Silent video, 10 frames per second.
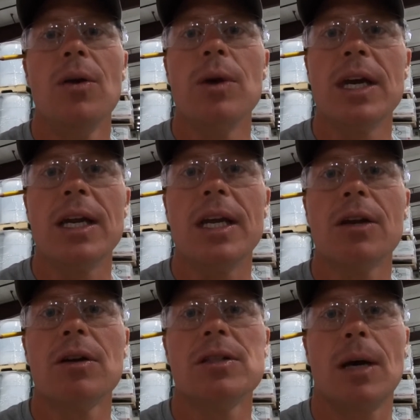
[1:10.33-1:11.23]
we can
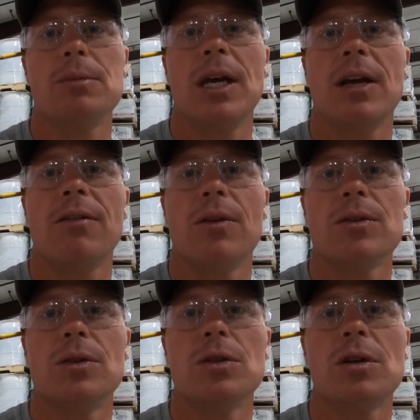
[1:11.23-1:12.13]
increase uptake of
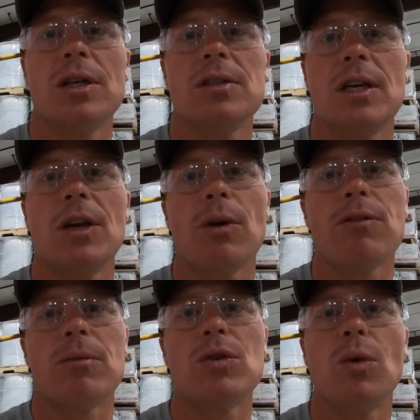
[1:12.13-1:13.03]
those nutrients anywhere
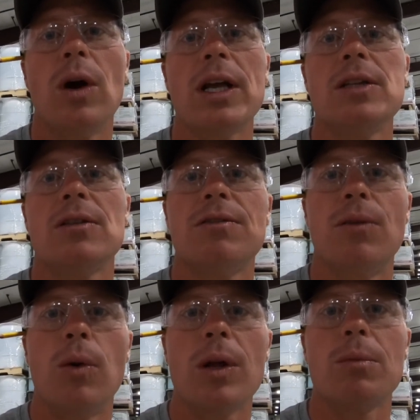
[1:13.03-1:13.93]
from 20 to
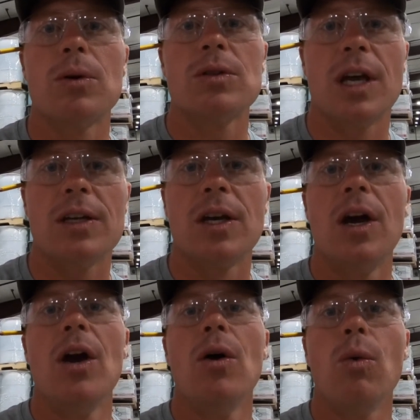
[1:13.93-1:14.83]
40%
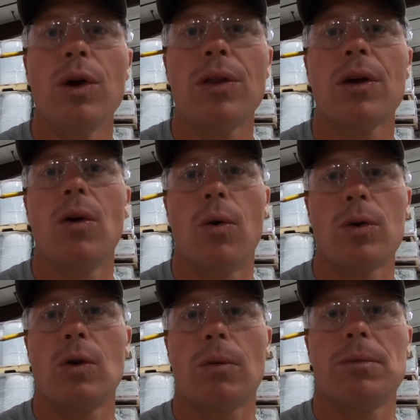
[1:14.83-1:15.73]
with the
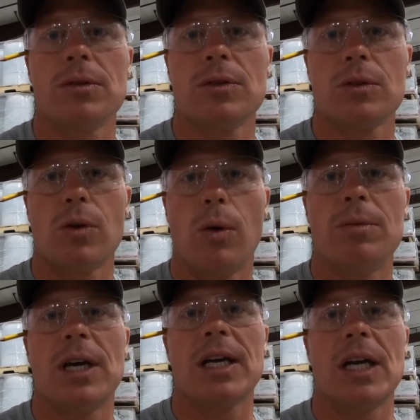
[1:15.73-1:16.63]
corn sorb
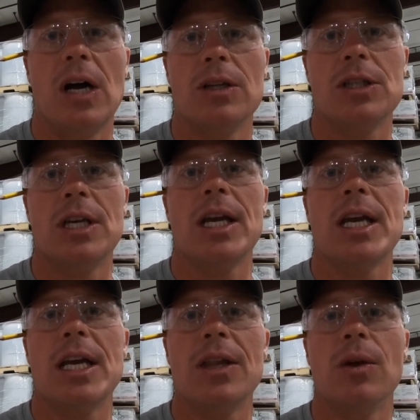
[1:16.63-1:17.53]
technology
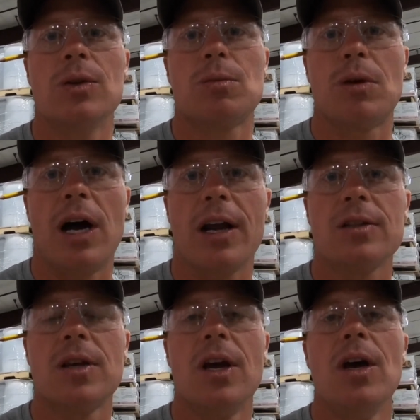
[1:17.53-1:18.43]
in those products.